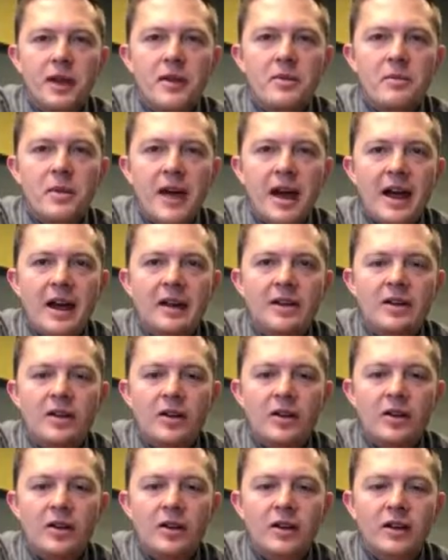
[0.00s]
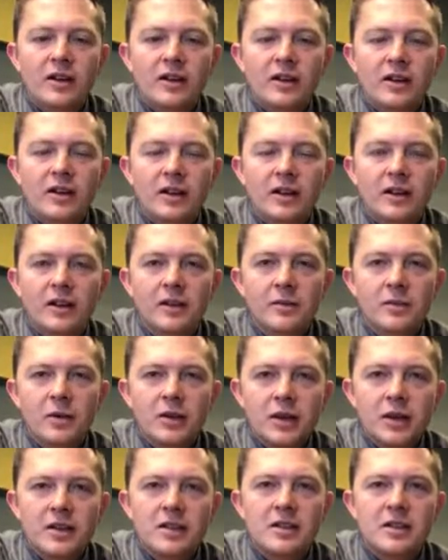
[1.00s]
impact on the
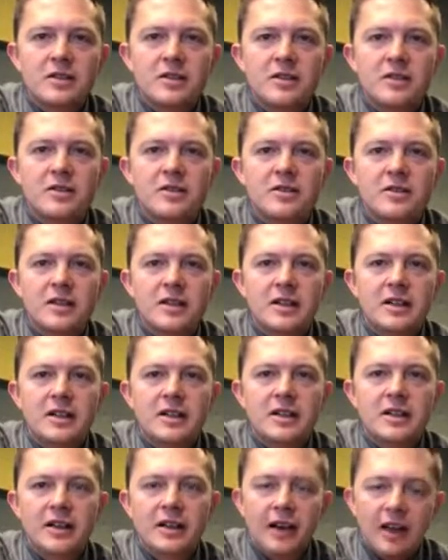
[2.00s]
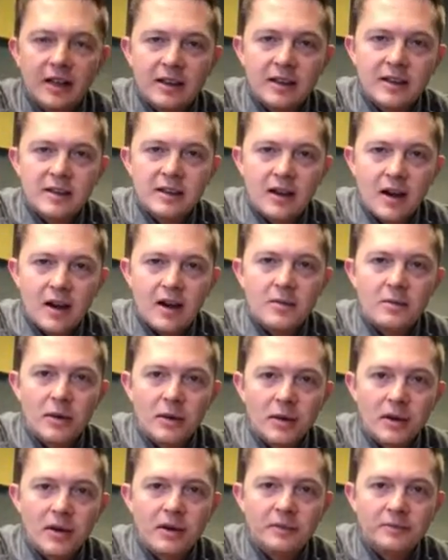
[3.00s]
mortgage industry and the stock
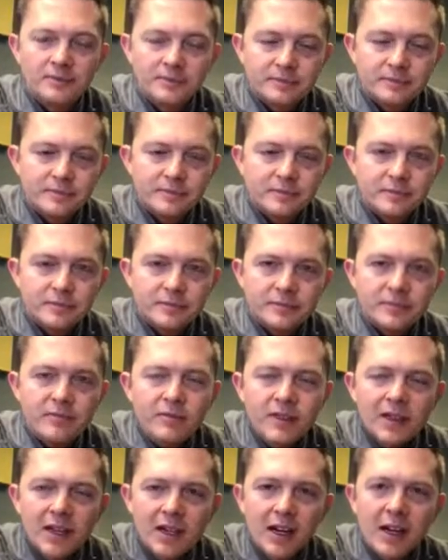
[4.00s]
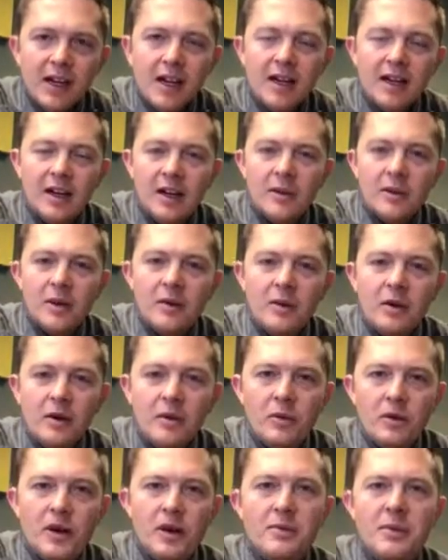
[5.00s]
market.
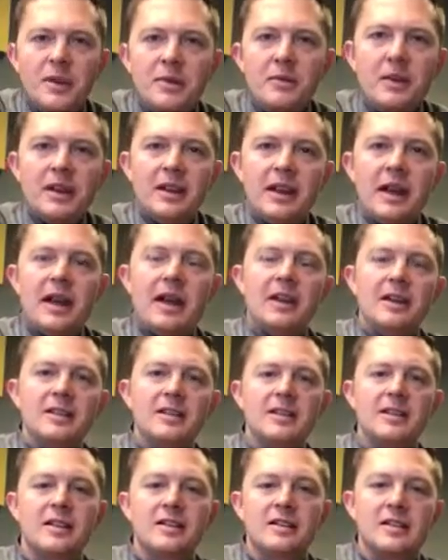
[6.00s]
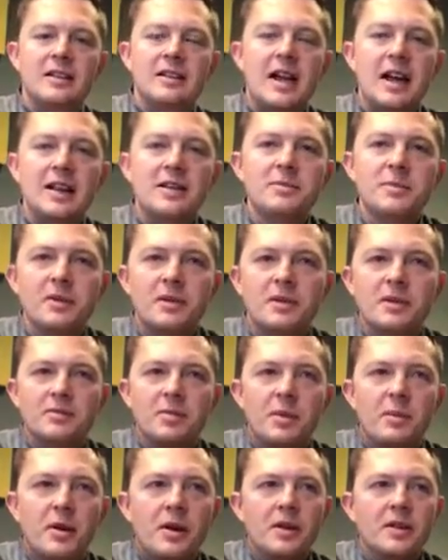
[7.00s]
And what I mean by that is the tax bill has
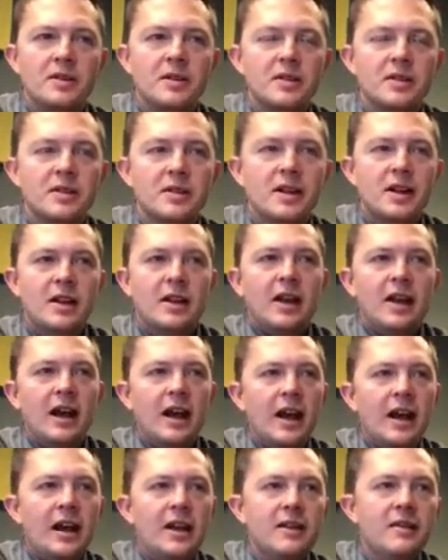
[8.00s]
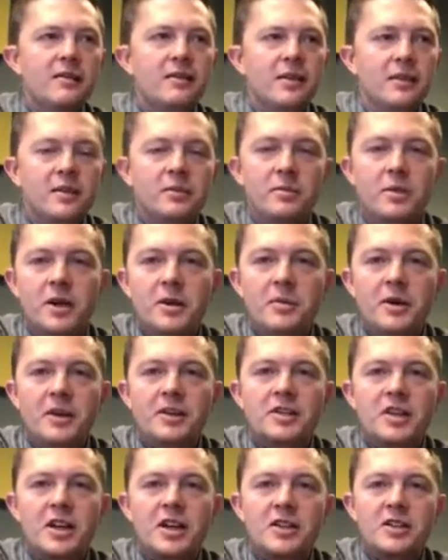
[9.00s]
proposed a handful of pretty
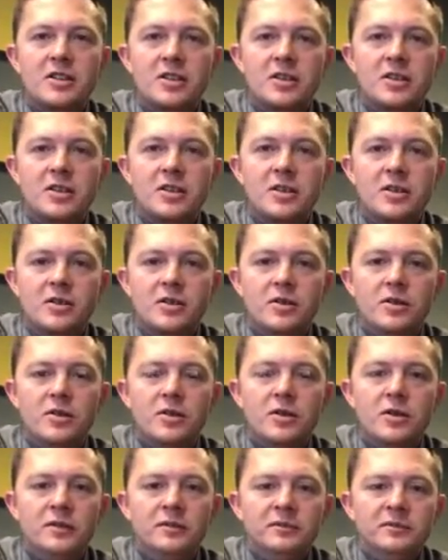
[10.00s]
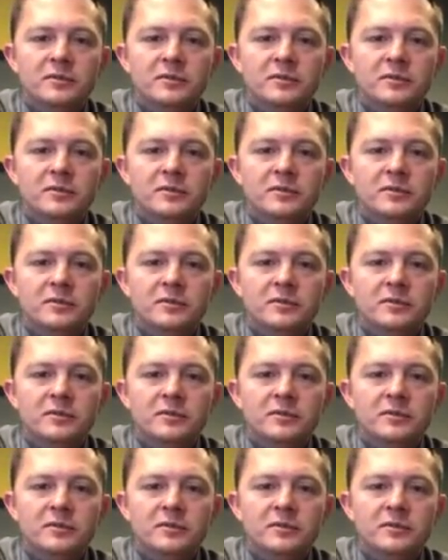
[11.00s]
big changes to